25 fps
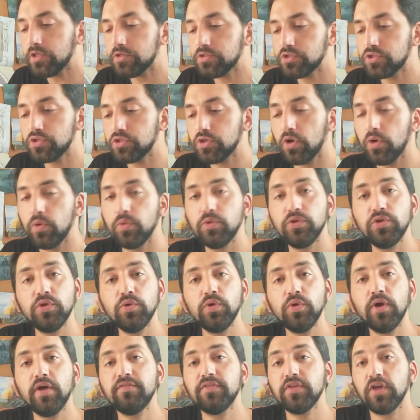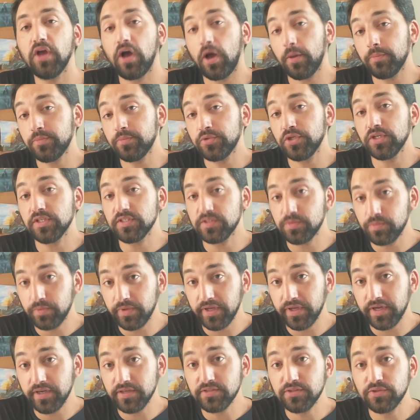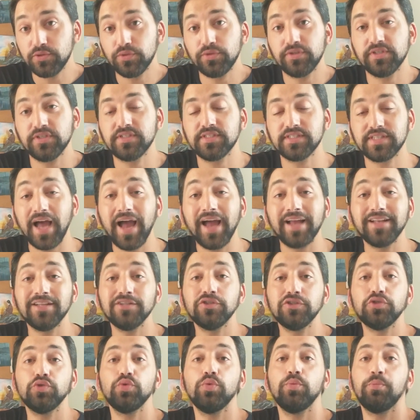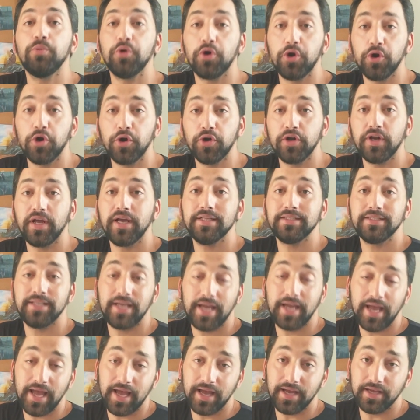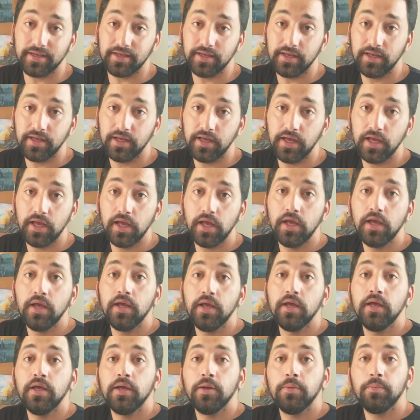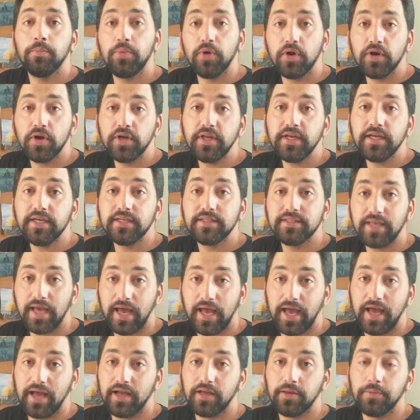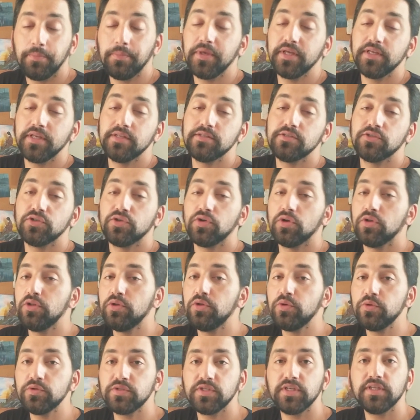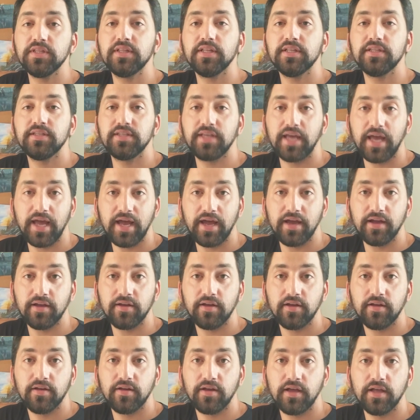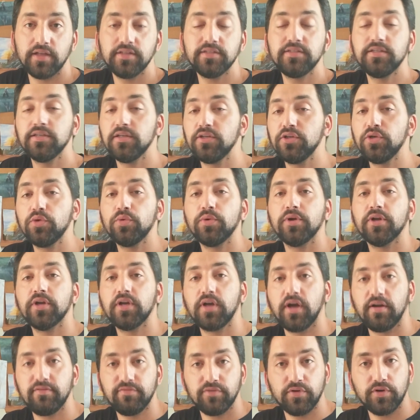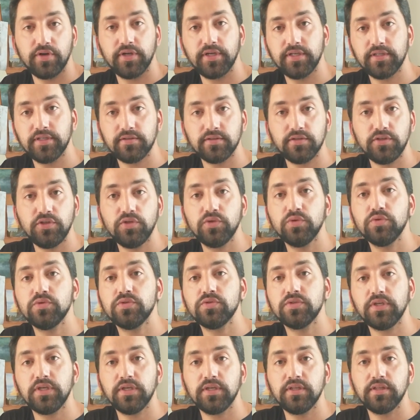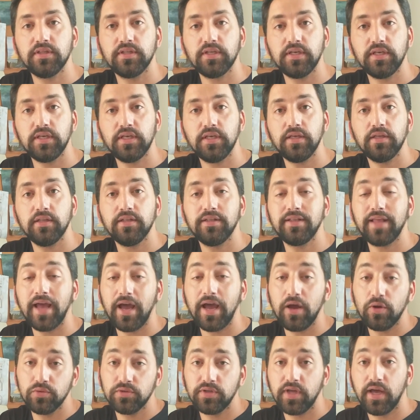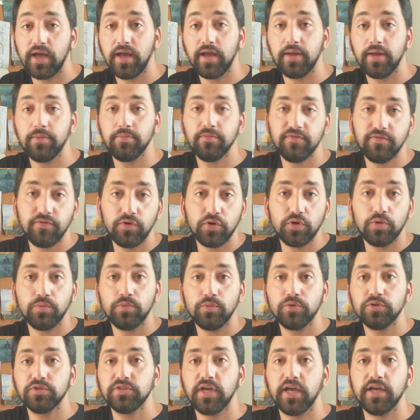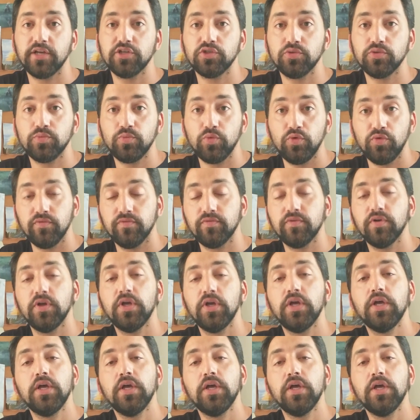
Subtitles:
So you have the option as players to decide to burn a tag. Burning a tag means you're losing the tag until you recover it using the downtime photo montage move,